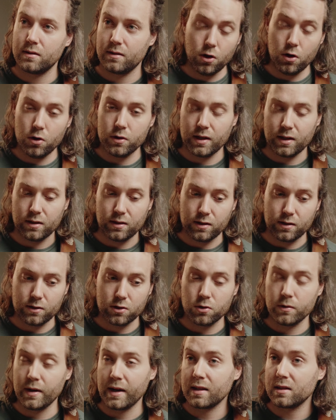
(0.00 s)
learning the
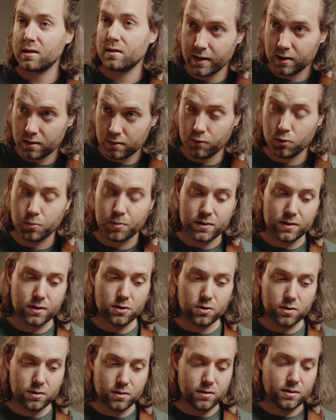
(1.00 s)
correct interval
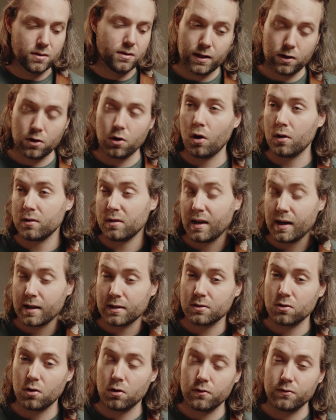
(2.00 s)
positions in
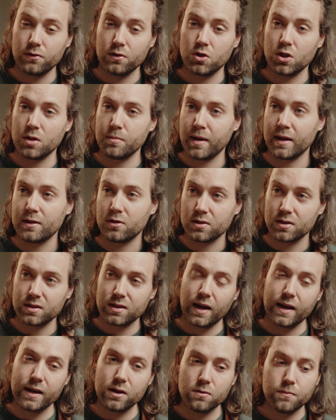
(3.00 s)
context of the G major
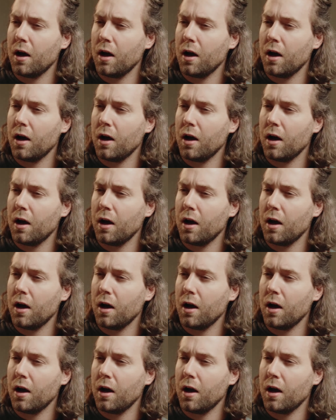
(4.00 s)
scale.